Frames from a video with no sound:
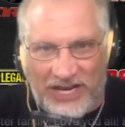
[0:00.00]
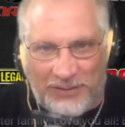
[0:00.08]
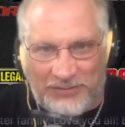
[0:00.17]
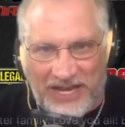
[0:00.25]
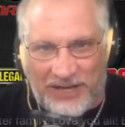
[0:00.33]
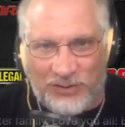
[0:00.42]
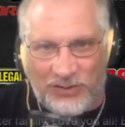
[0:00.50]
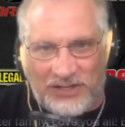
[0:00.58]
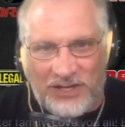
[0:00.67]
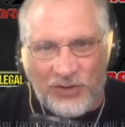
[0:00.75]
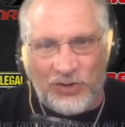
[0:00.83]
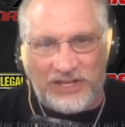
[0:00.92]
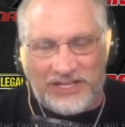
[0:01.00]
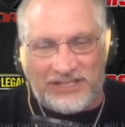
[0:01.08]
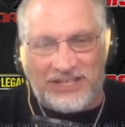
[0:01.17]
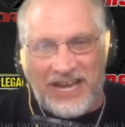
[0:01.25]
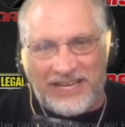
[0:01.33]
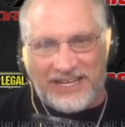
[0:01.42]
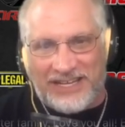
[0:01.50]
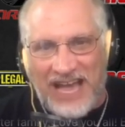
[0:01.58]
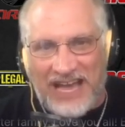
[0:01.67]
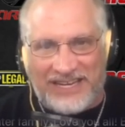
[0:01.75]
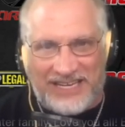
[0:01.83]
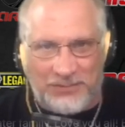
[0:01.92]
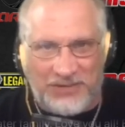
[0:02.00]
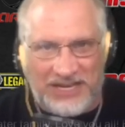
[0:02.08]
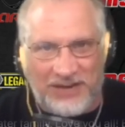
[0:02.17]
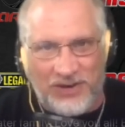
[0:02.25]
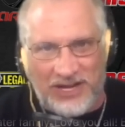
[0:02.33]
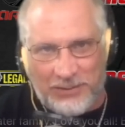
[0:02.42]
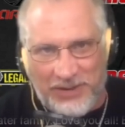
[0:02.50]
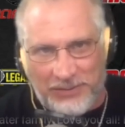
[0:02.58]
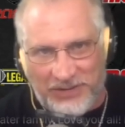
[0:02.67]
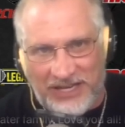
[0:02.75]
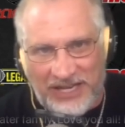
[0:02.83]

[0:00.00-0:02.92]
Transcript: I'm looking at Kim Gilroy. I'm getting all, all excited.